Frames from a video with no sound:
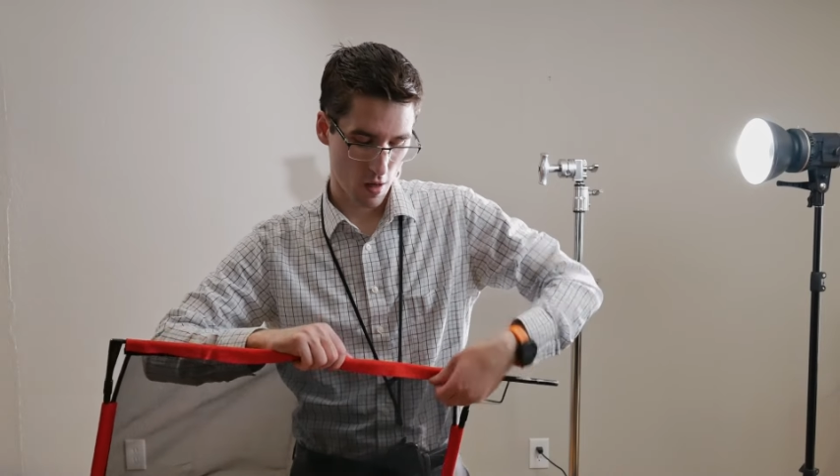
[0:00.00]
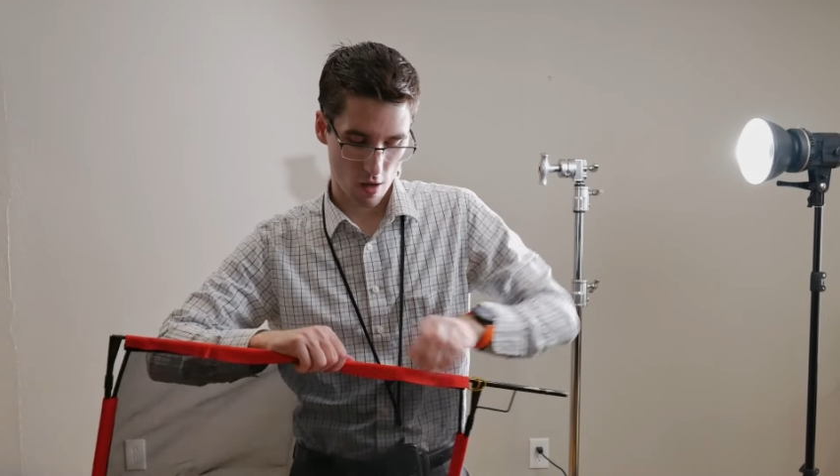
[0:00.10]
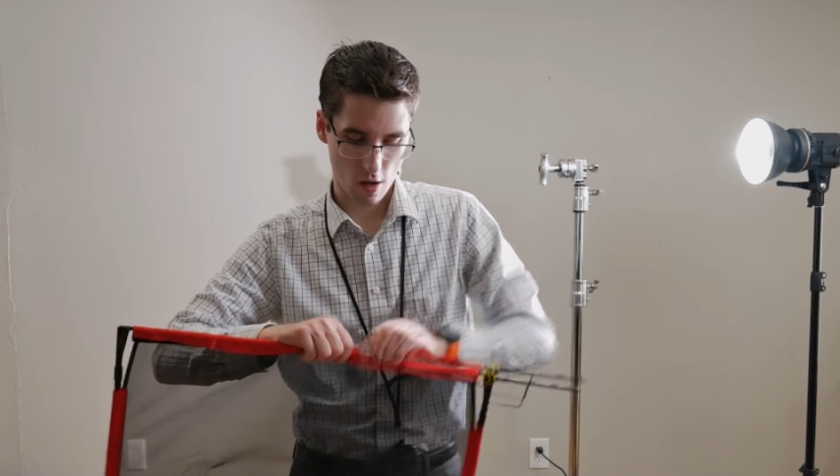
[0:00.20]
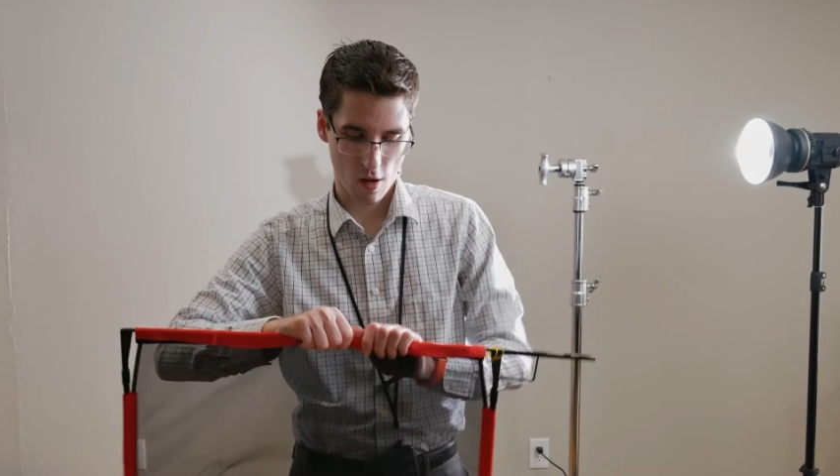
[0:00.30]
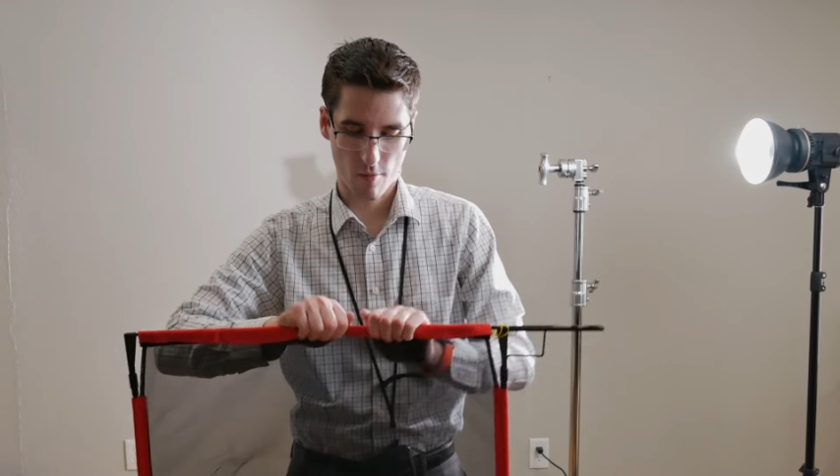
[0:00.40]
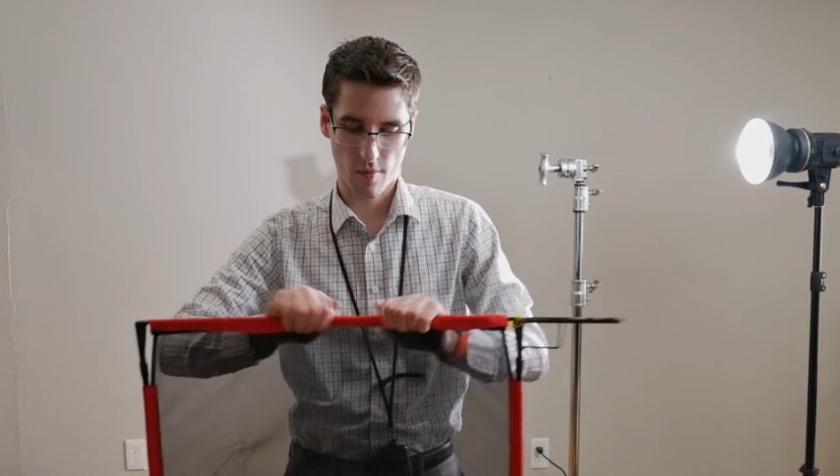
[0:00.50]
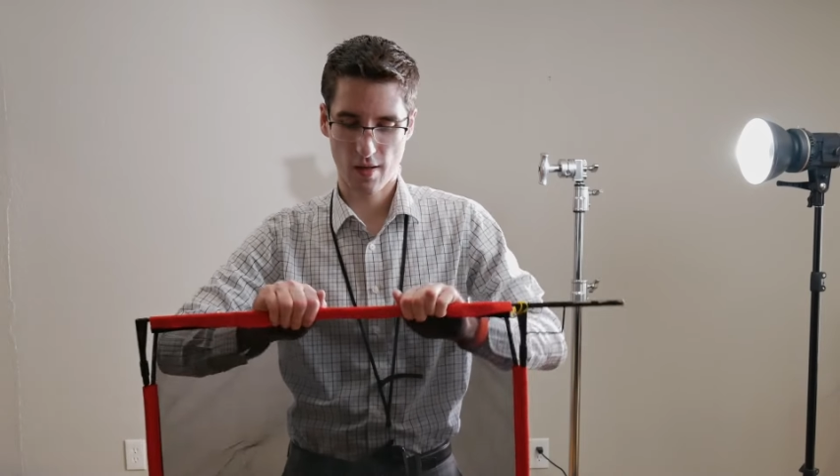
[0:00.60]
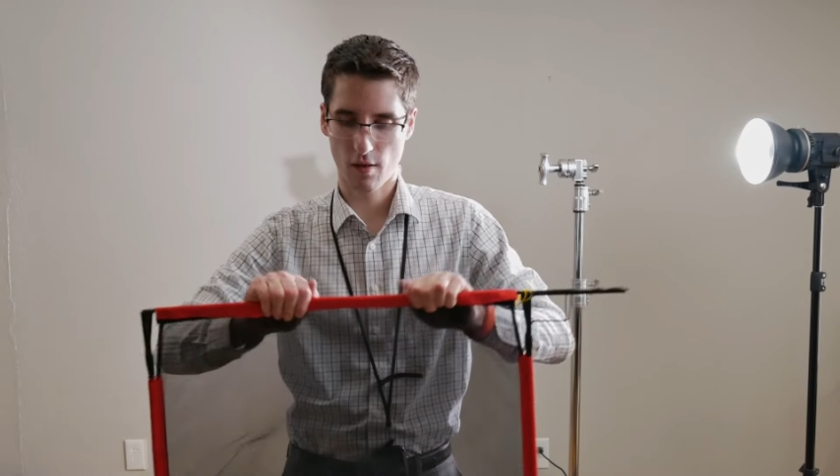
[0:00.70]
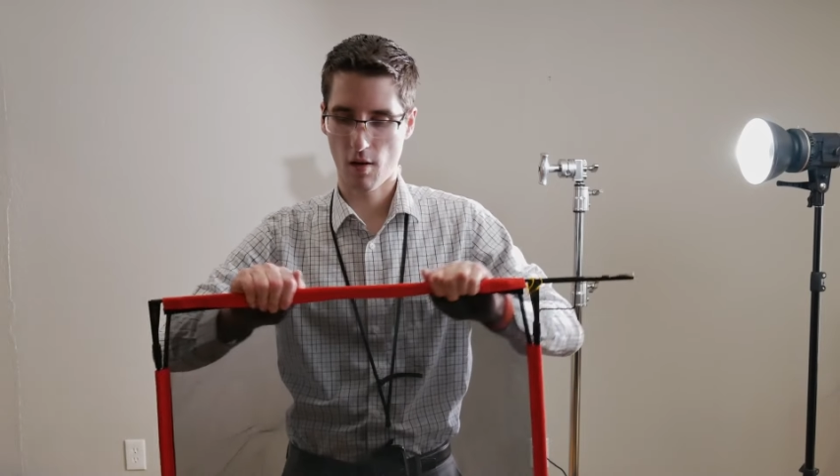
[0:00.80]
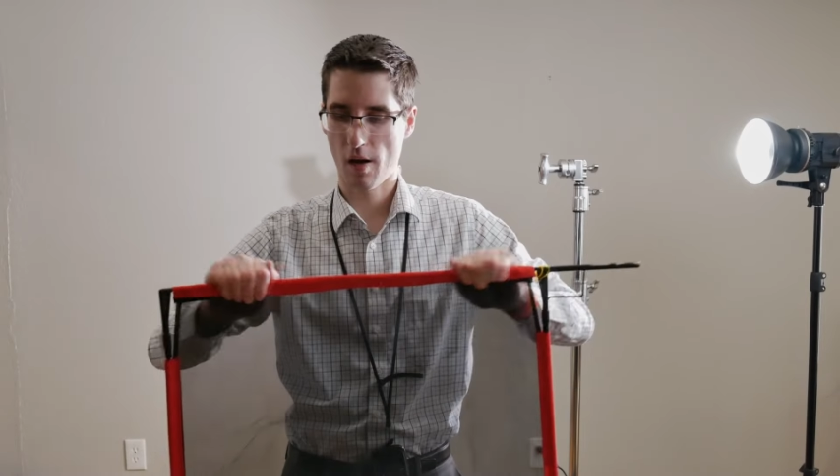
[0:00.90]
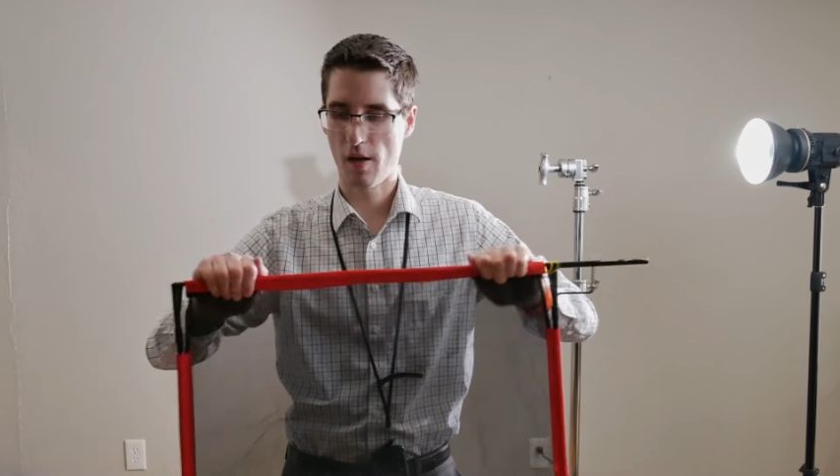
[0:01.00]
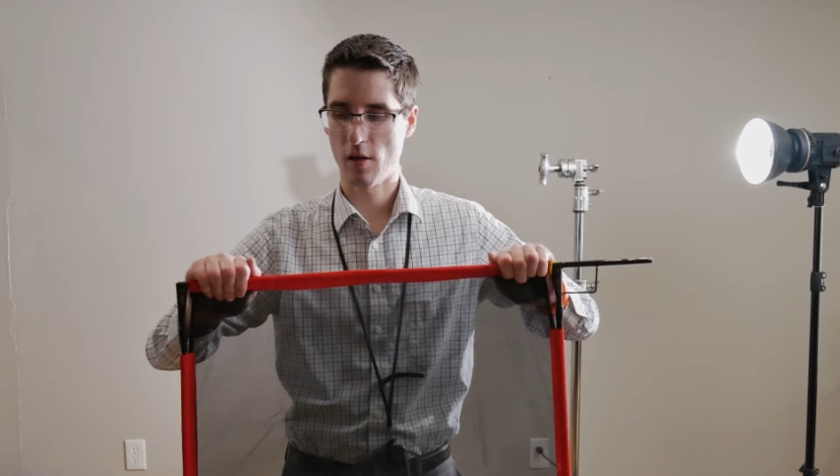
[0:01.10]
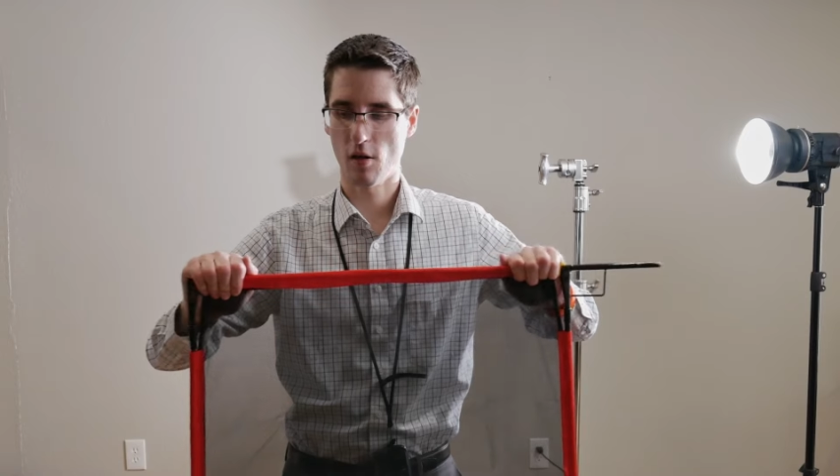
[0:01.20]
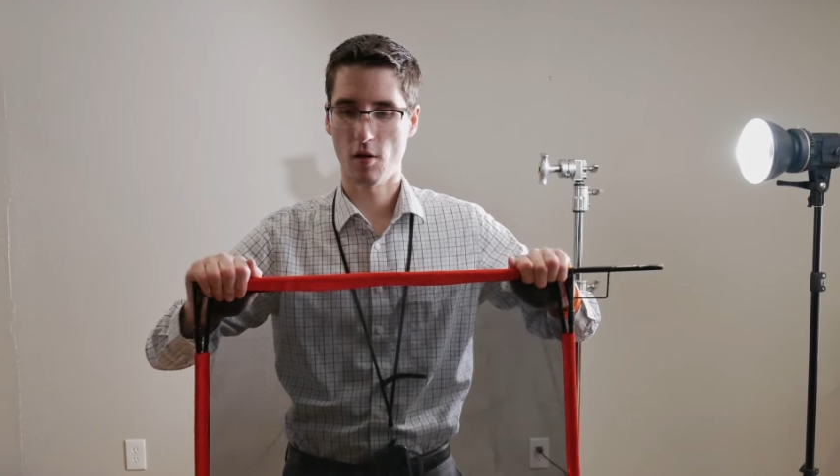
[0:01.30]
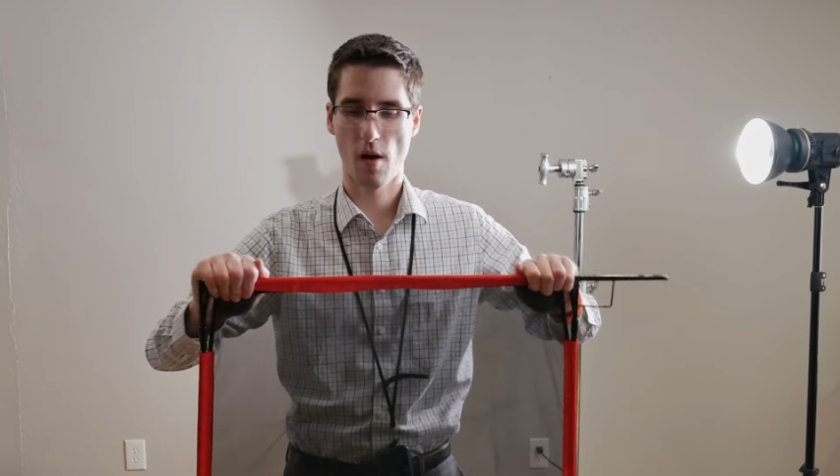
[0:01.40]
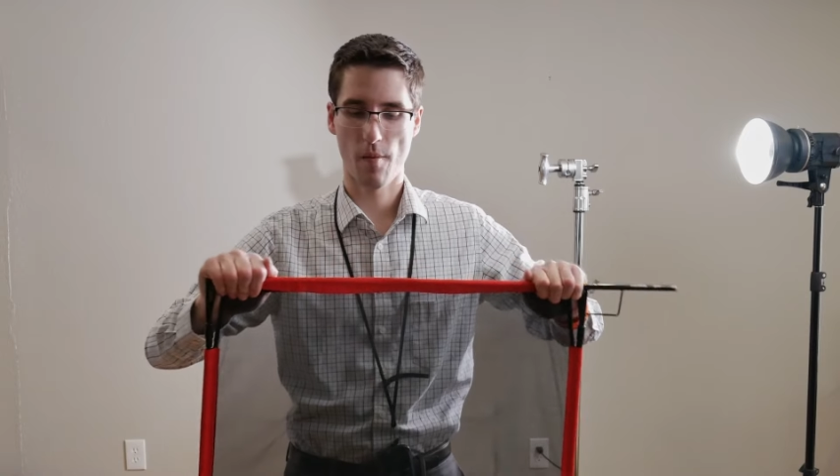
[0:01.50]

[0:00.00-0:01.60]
That's a lot easier in my